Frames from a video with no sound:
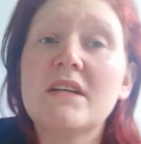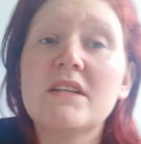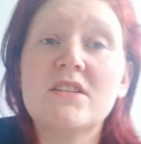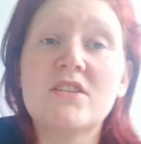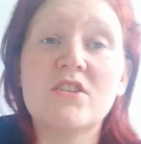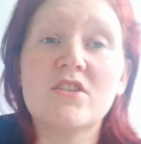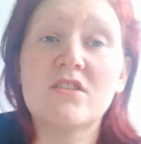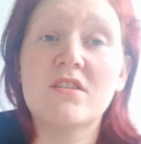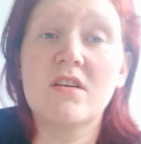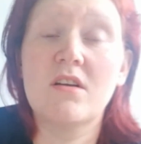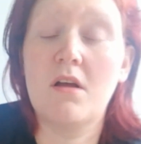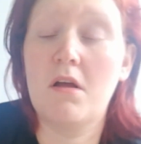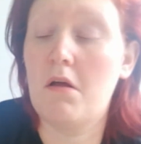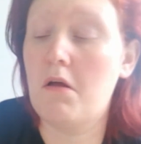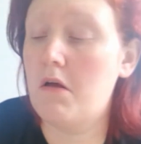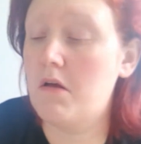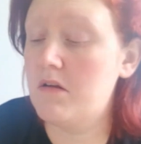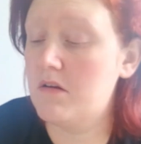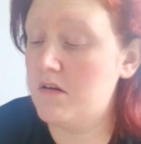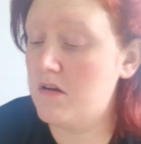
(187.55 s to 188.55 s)
just,
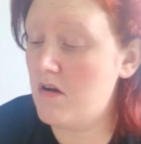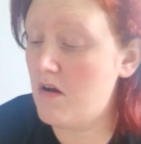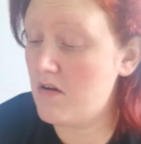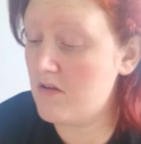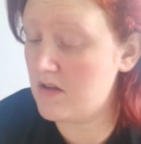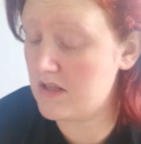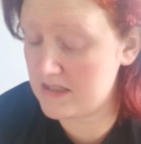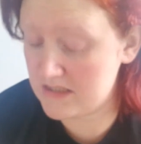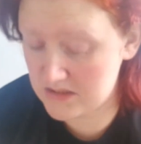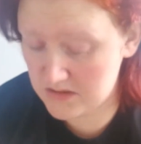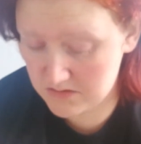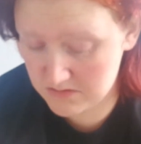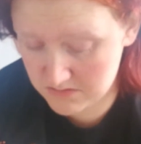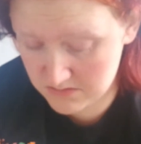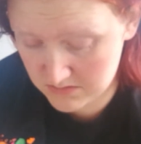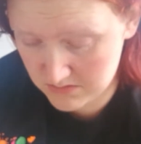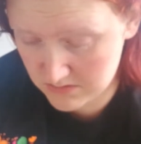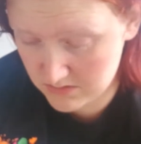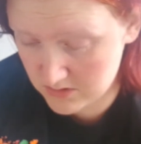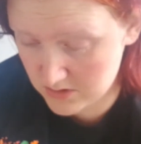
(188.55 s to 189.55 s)
oh God, it's,
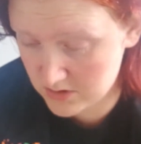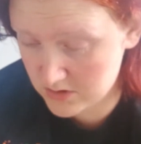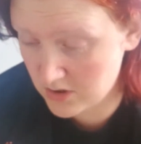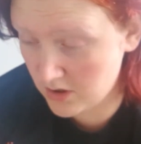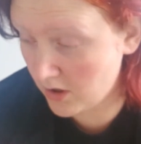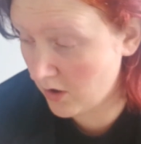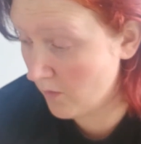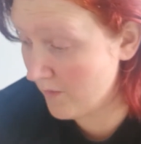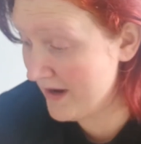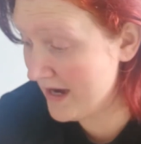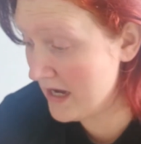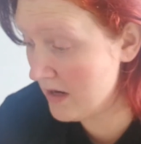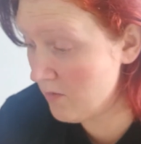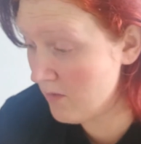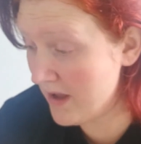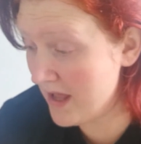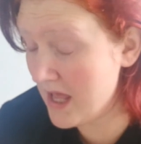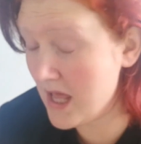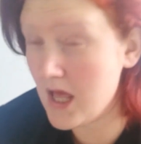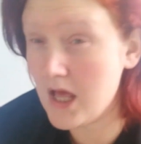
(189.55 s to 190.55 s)
it's just not going anywhere.
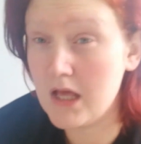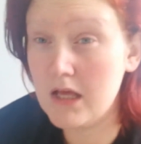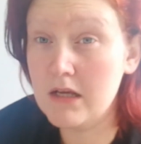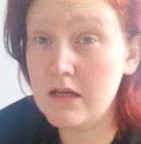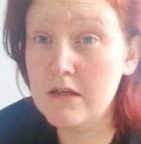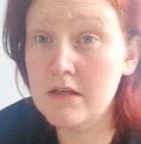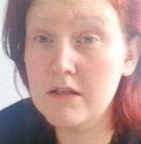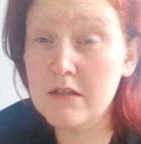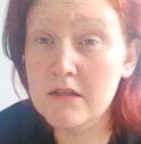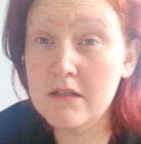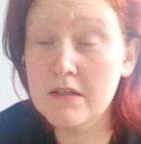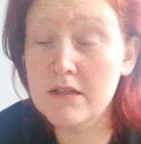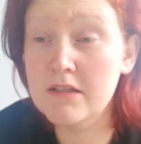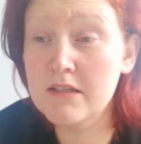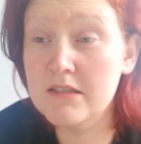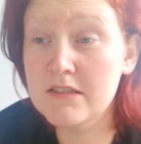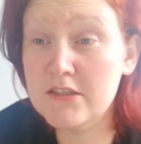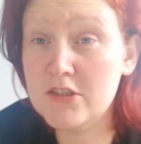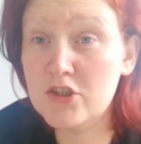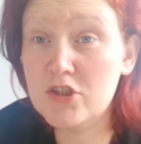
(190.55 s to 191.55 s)

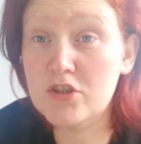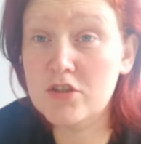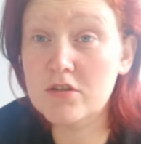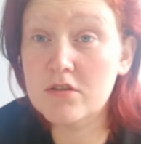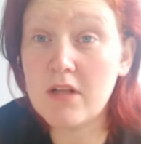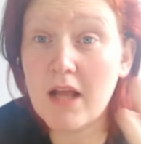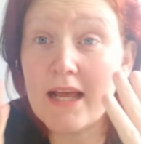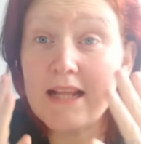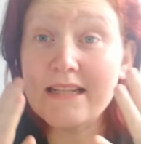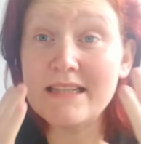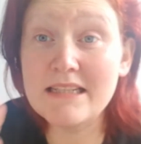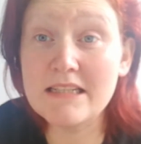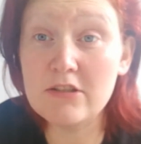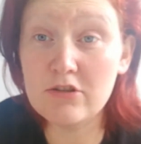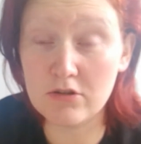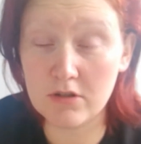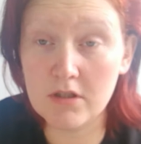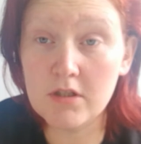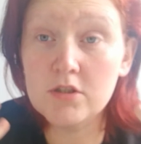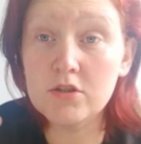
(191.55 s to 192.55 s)
It's just like
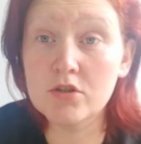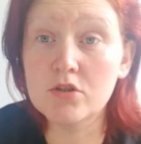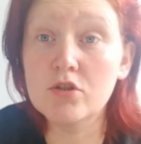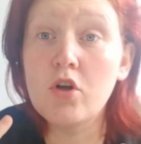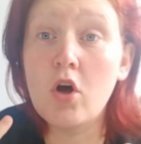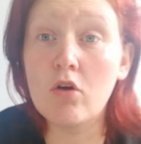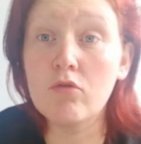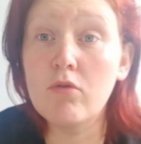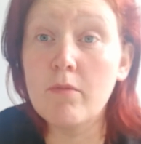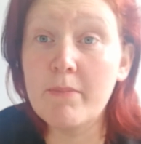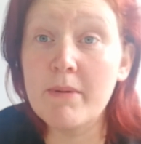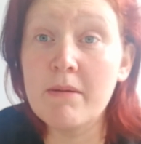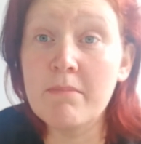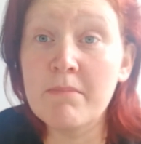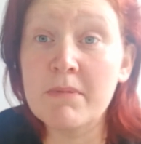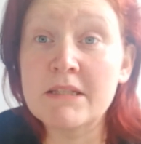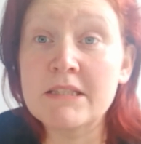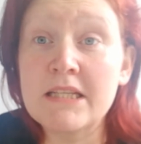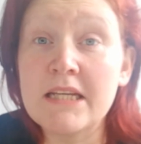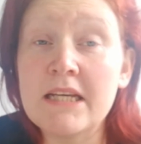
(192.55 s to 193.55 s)
literally, it's not rubbing in
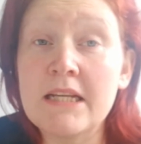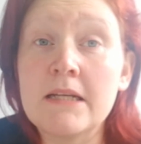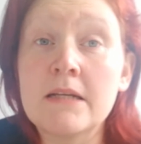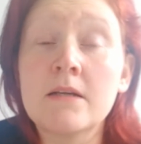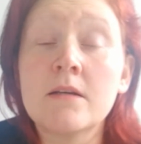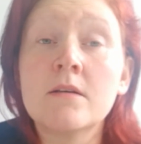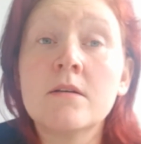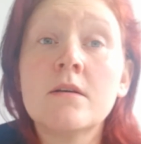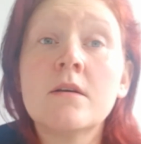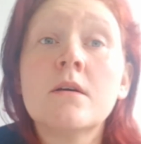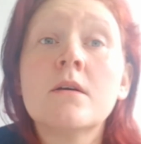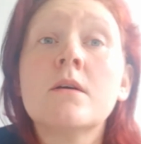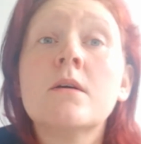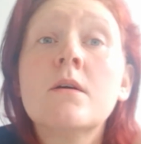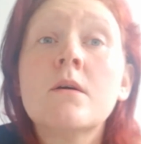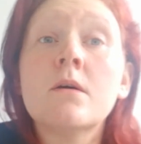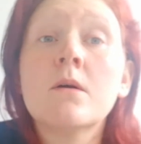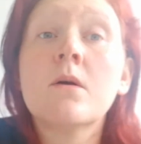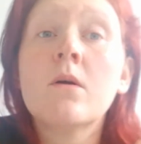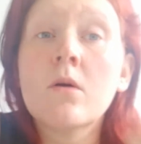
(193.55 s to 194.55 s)
my skin.
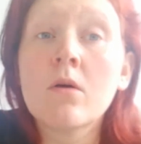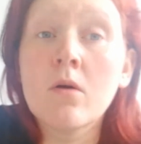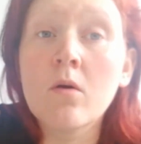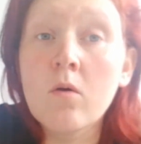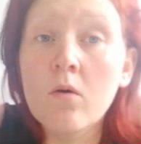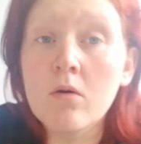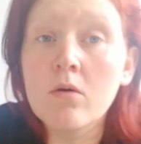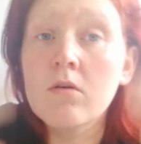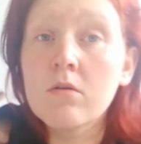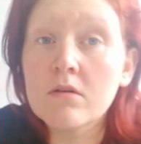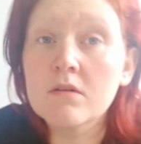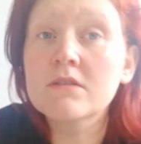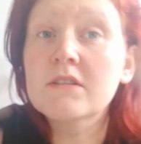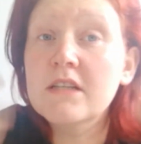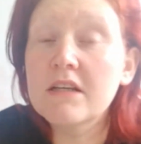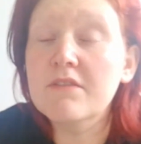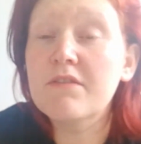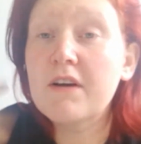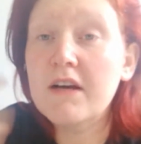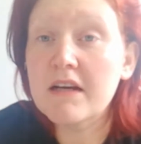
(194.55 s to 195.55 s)

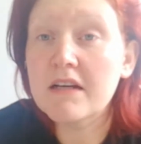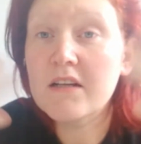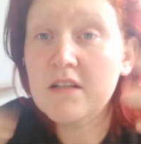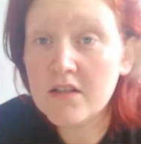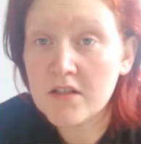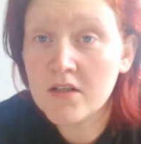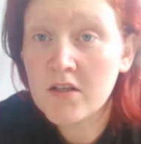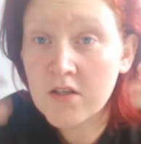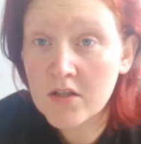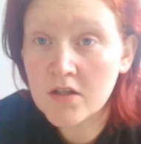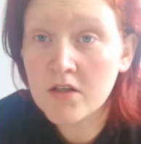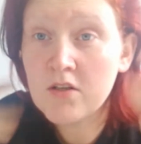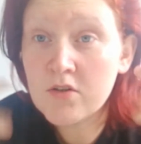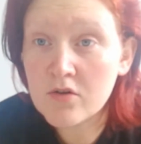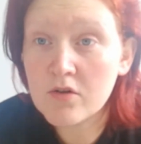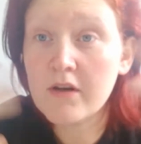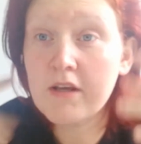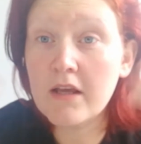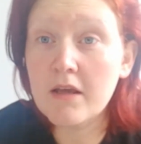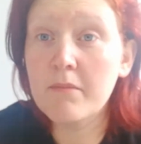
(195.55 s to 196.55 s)
See if I can
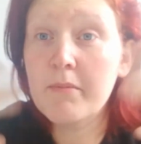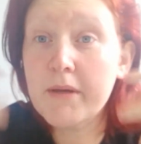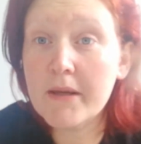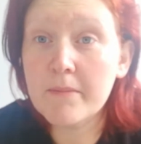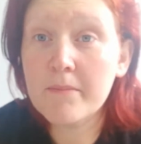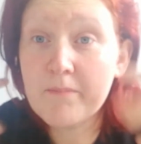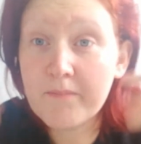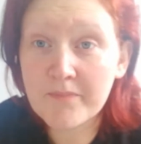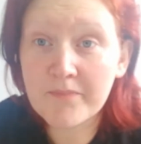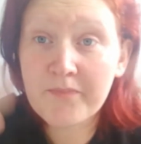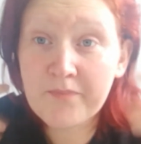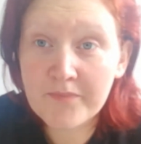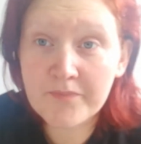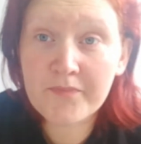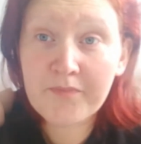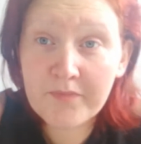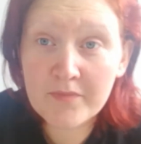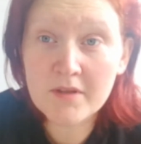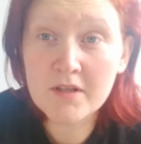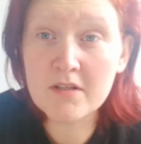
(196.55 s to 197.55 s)
try it a bit.
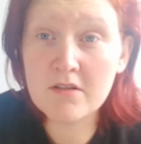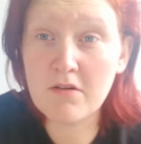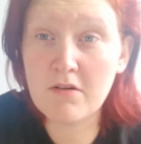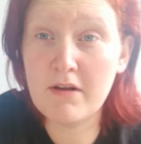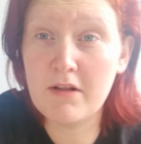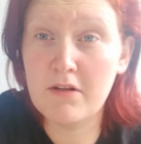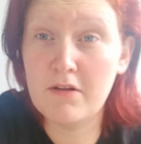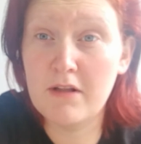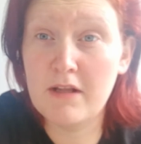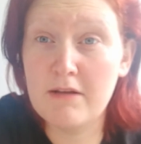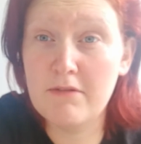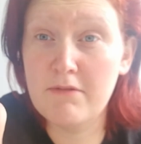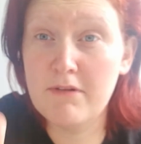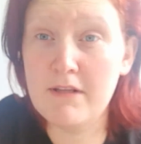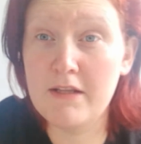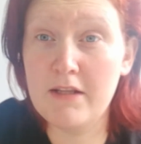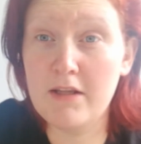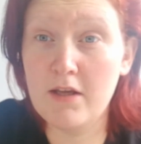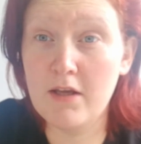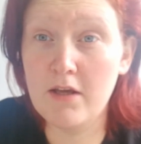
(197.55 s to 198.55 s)
Sorry, I
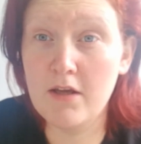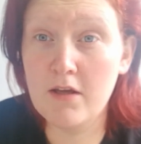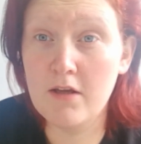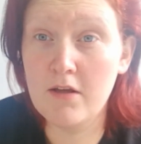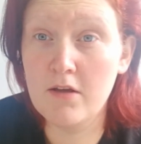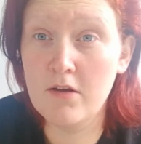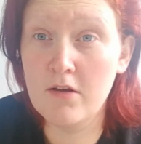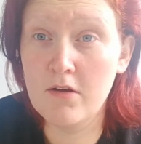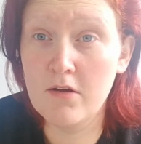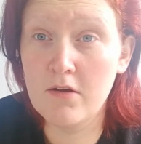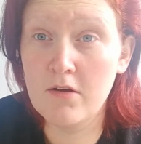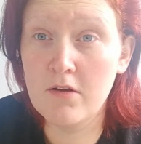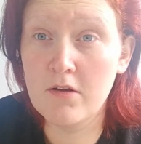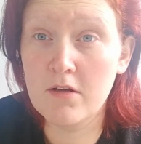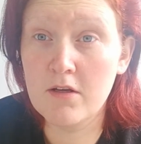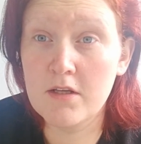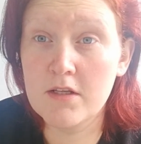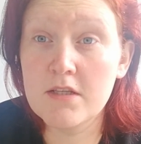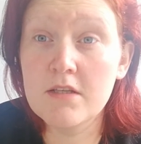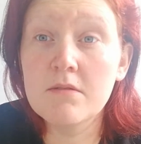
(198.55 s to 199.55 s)
really,
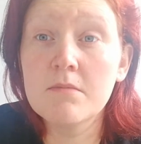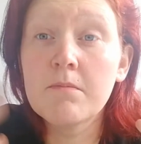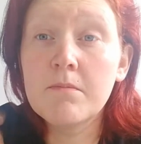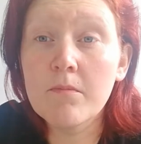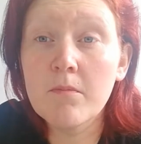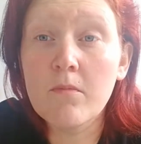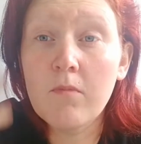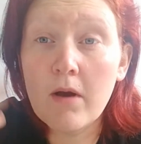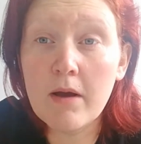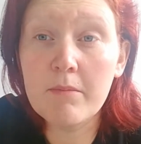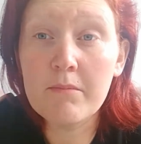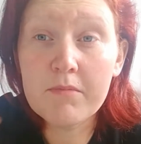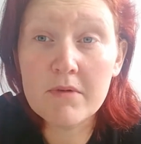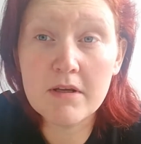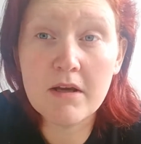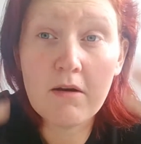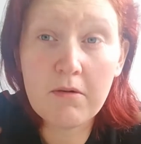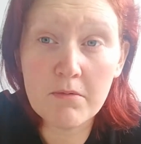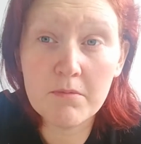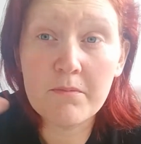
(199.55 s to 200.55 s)
wiped
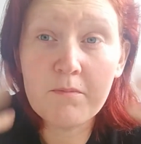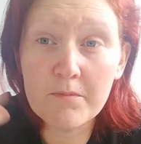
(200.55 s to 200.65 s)
out.